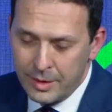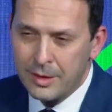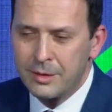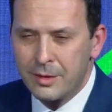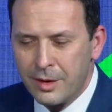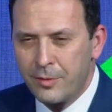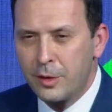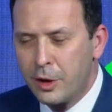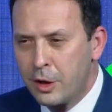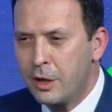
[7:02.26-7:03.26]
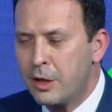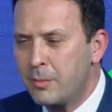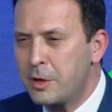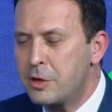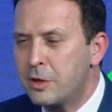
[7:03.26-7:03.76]
and even earlier,
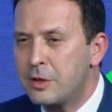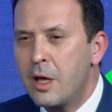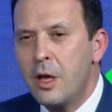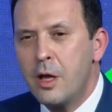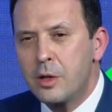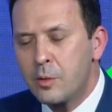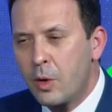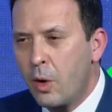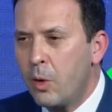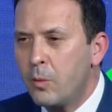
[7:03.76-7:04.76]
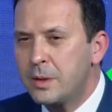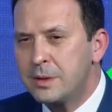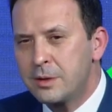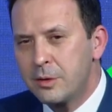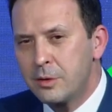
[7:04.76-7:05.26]
much earlier, there were
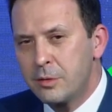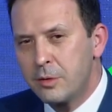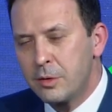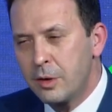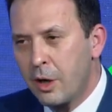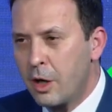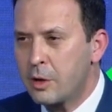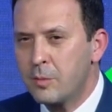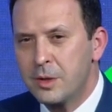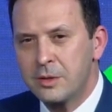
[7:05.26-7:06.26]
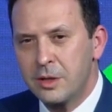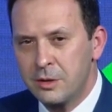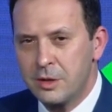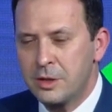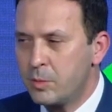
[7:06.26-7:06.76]
always arguments
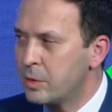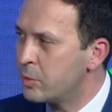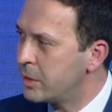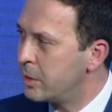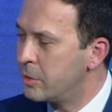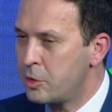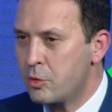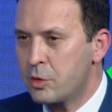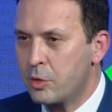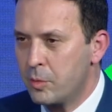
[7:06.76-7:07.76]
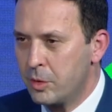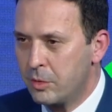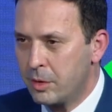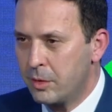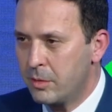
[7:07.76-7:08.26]
and disputes within the Jewish
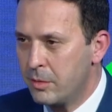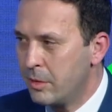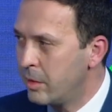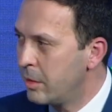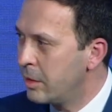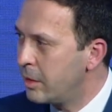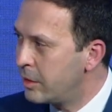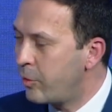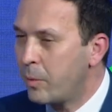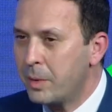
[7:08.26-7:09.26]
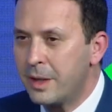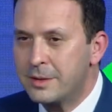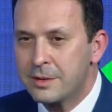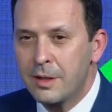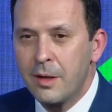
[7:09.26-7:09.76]
community, in different
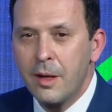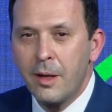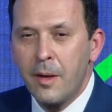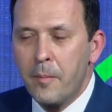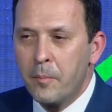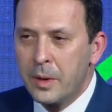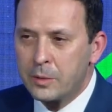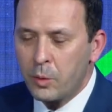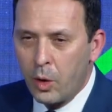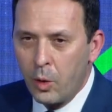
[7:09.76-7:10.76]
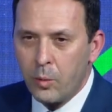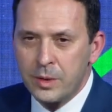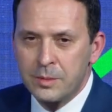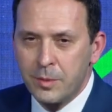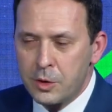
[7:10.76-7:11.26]
places. But we
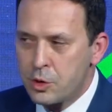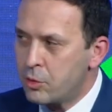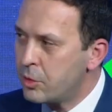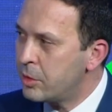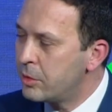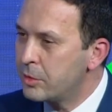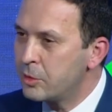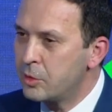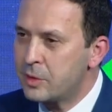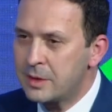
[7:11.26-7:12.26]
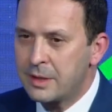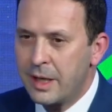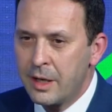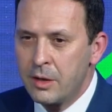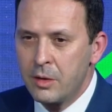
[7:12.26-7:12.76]
always made sure to
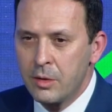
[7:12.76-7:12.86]
stay